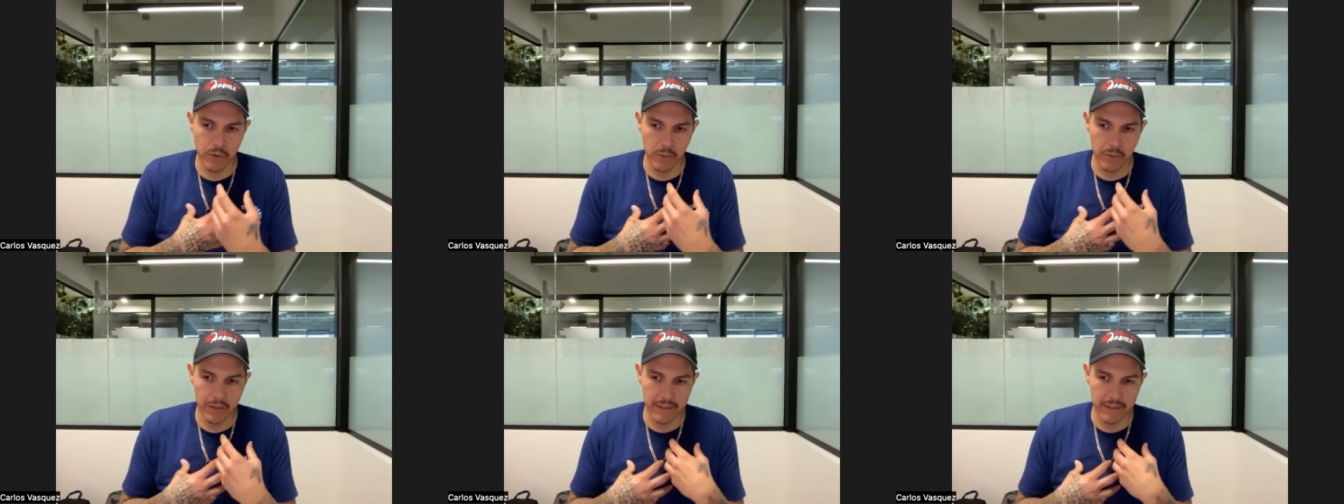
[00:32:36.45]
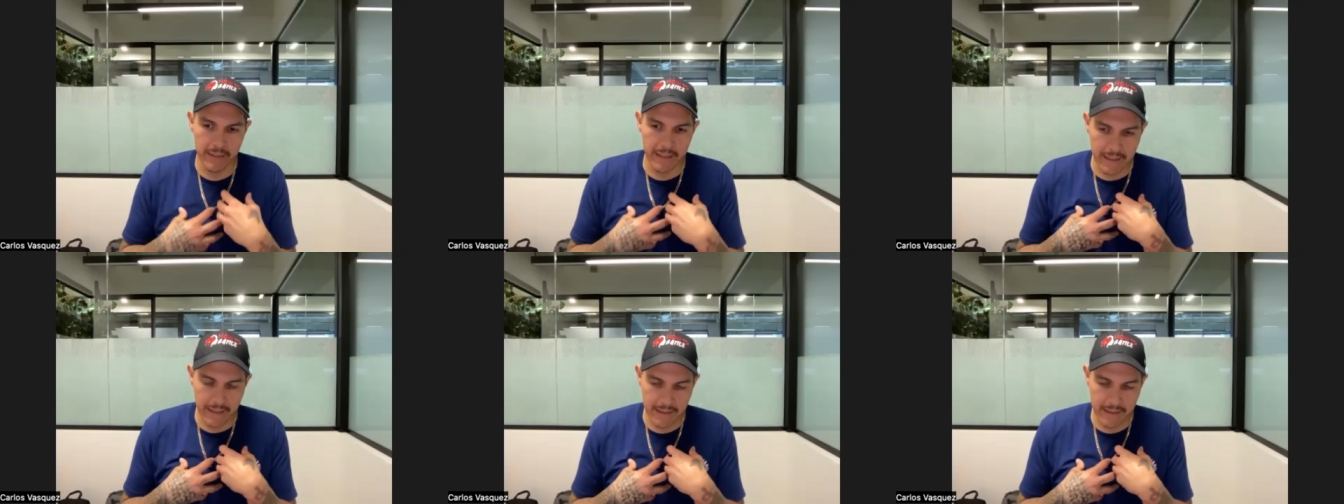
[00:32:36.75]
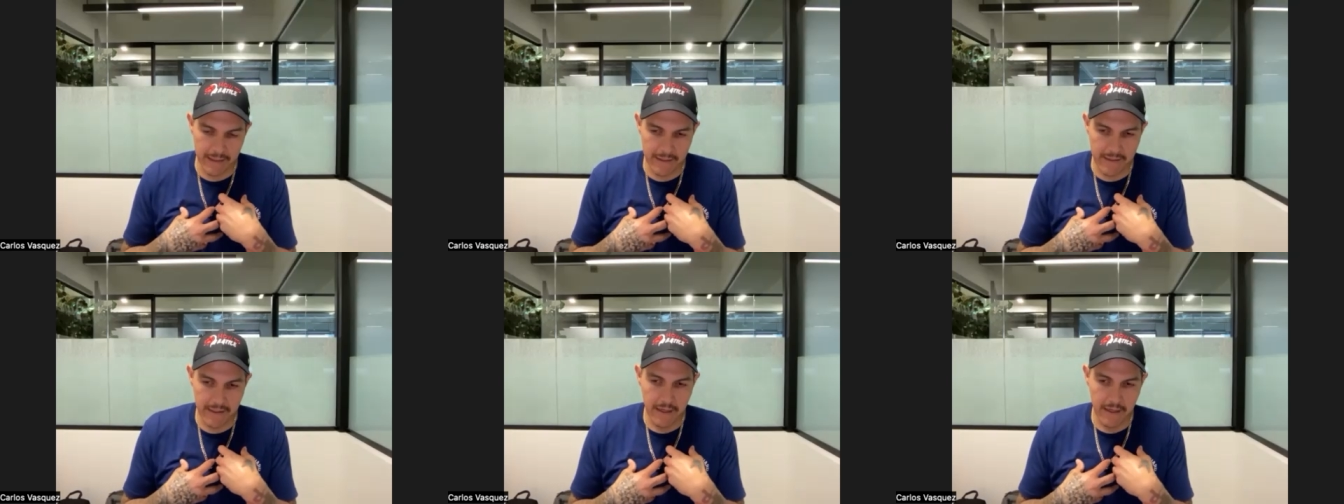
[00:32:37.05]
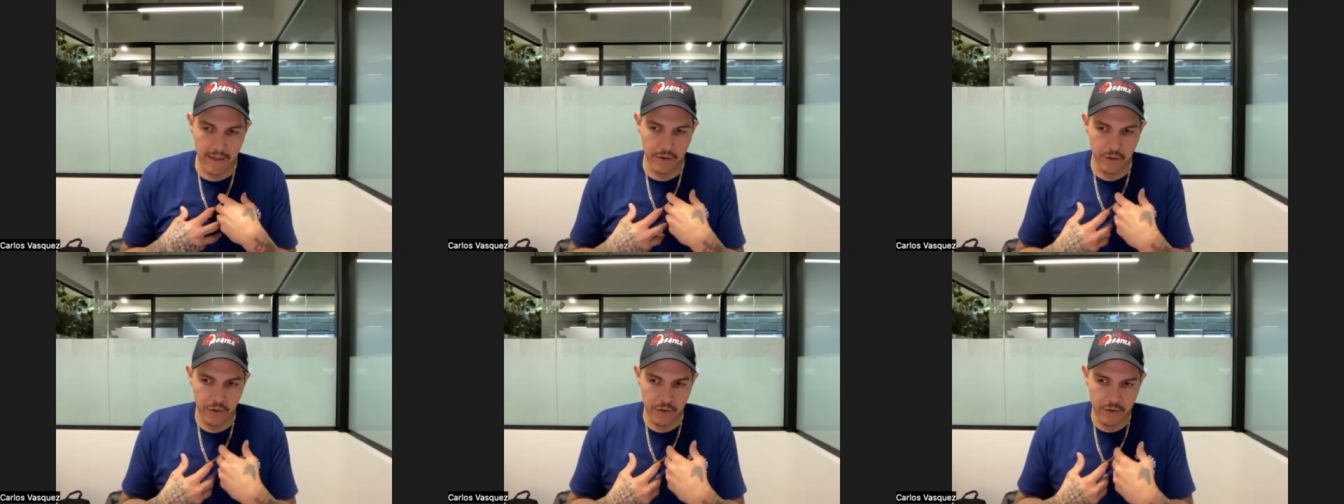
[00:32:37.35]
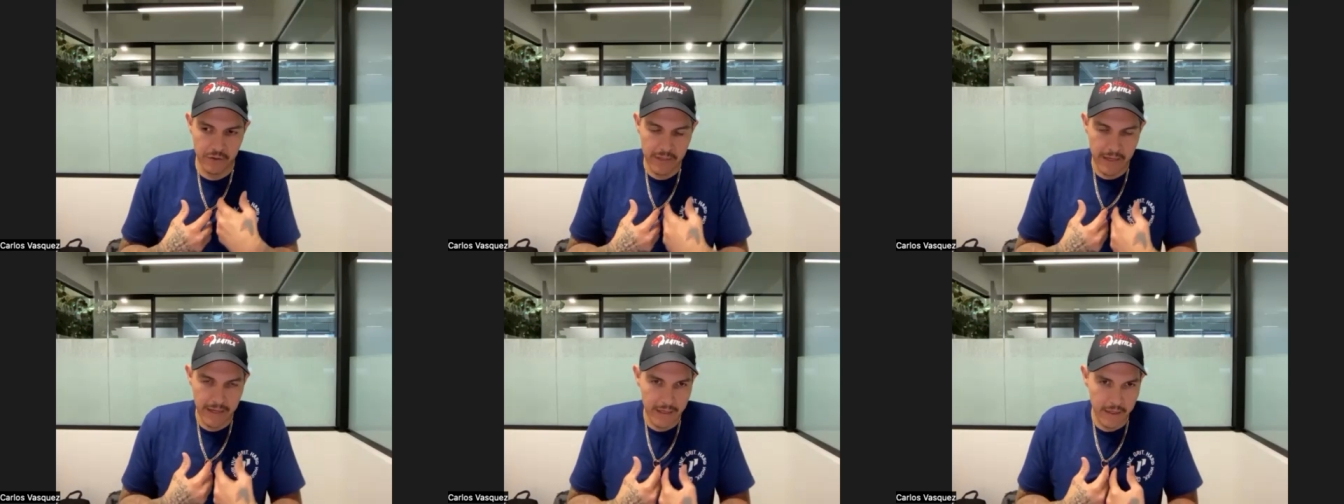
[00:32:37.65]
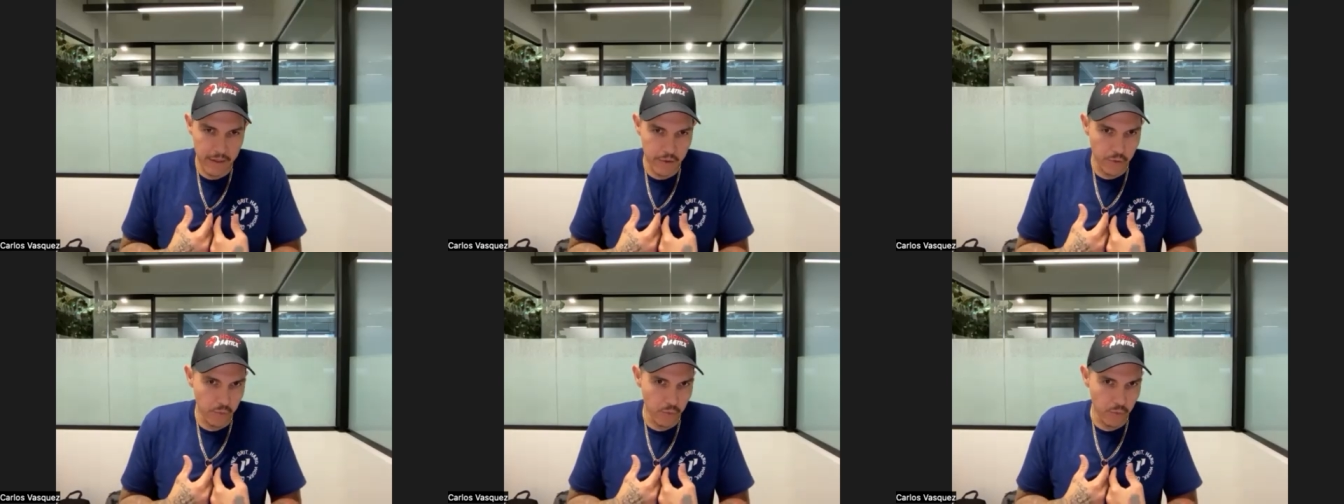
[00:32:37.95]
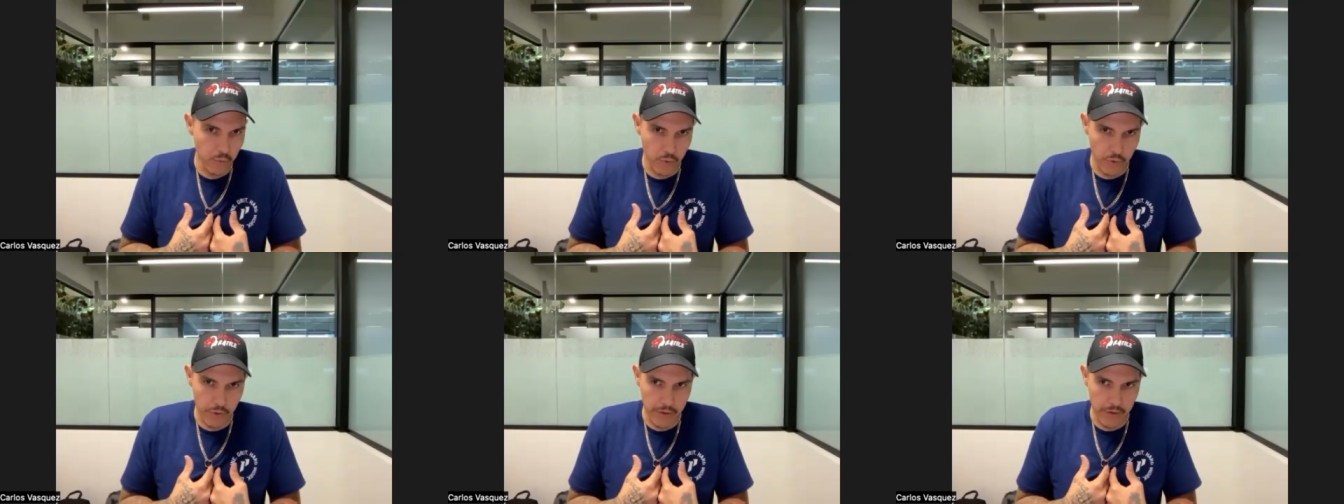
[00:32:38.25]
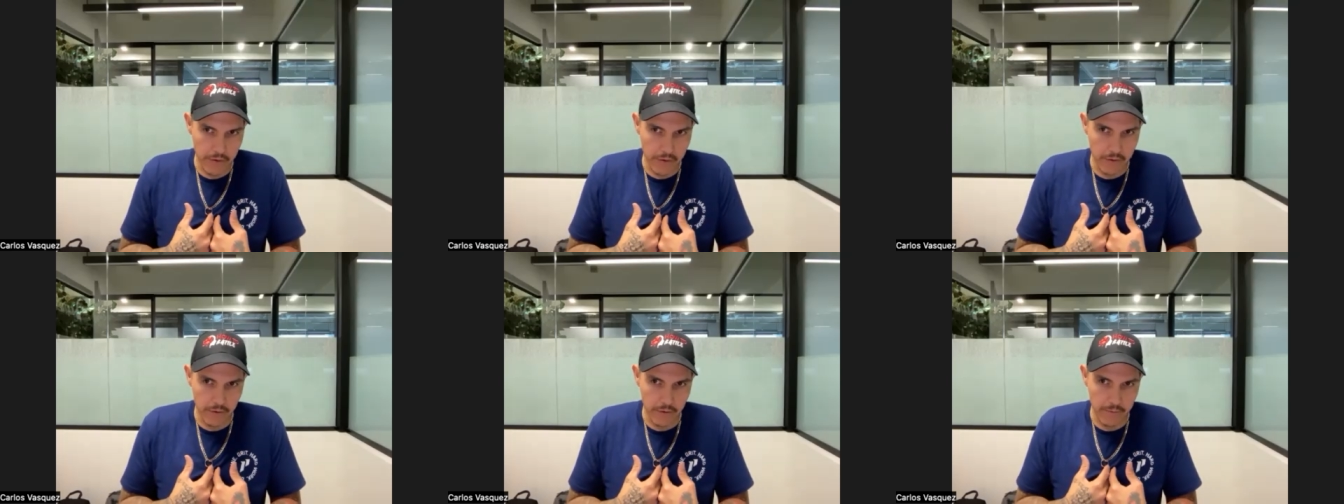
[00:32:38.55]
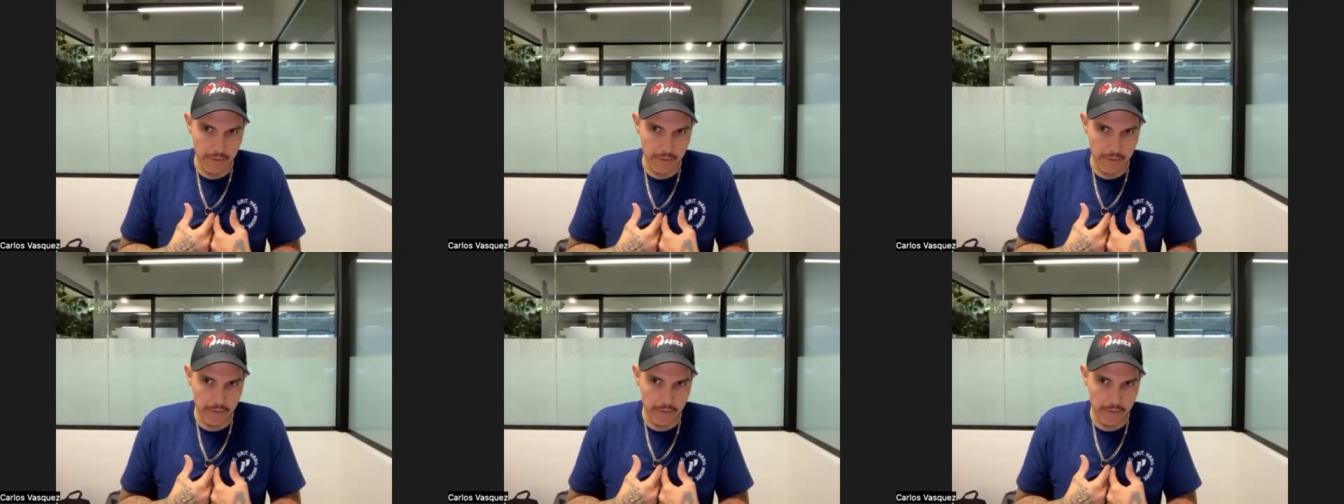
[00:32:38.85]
within us, there's that inner warrior,